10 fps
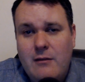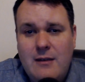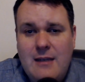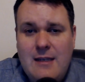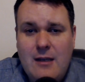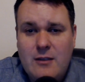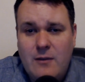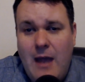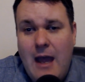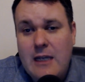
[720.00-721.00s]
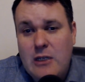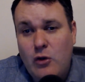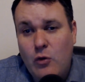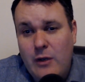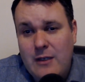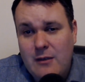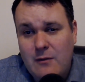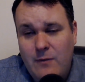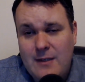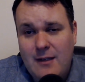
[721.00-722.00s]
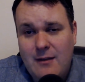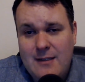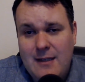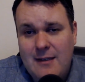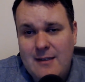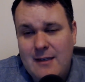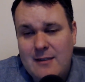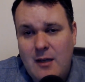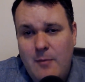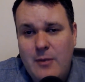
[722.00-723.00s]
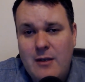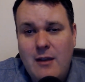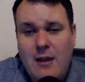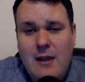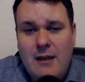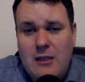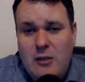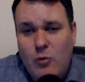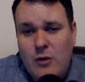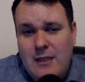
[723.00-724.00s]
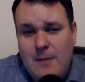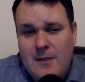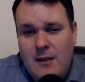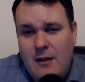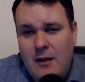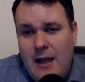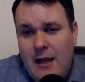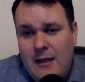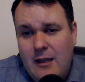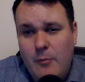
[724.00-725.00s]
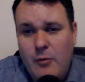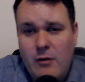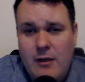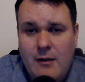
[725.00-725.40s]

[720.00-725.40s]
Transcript: details of how you go in to physically set these things up and get you more tips on how to get up and running.